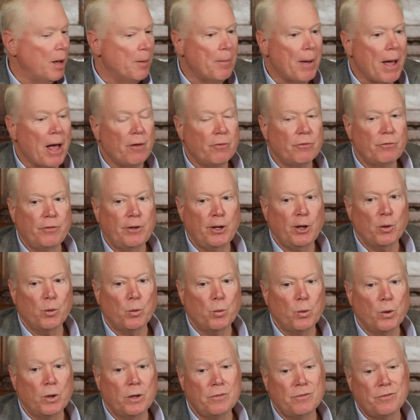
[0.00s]
about
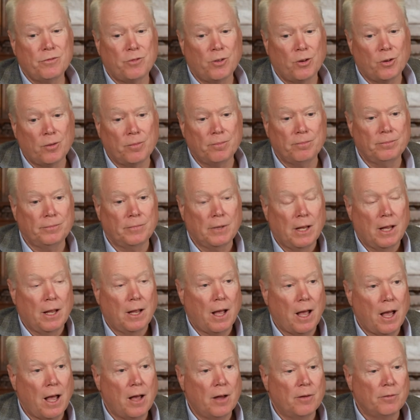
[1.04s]
Fieldwood for
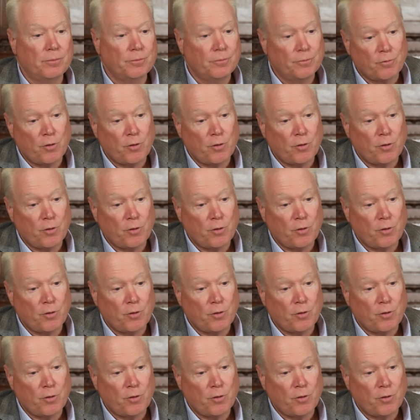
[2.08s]
uh,